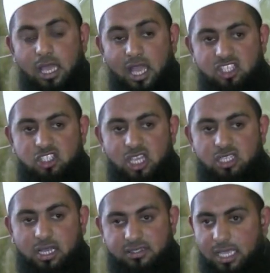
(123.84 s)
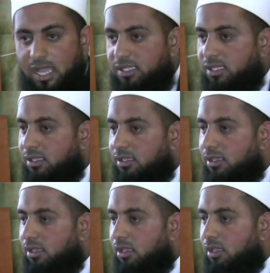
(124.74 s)
Taj al-Thani,
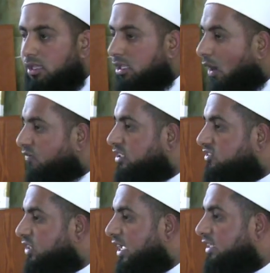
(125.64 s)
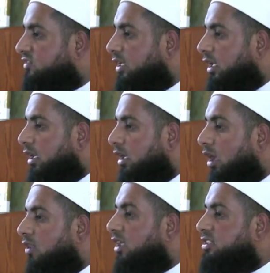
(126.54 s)
he often says
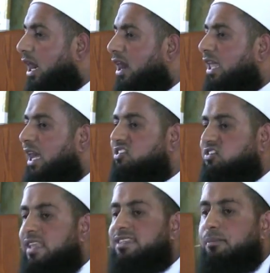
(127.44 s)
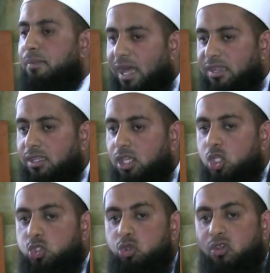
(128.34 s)
Allah Ta'ala has sent a
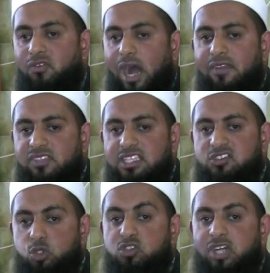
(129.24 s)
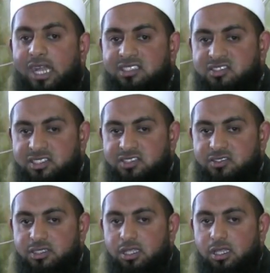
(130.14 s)
man to revive these two sciences,
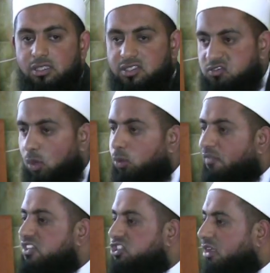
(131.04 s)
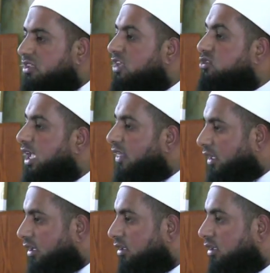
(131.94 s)
tasawwuf and Sharia
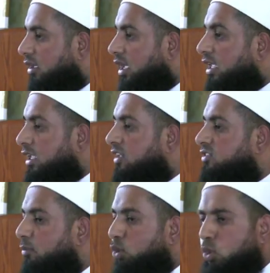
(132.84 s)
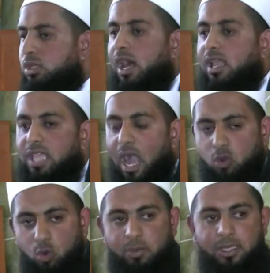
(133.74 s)
together. He is al-Huda
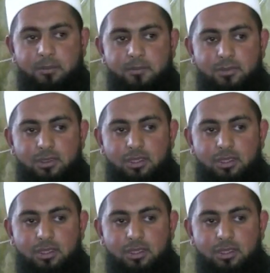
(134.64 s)
al-Yaqoubi.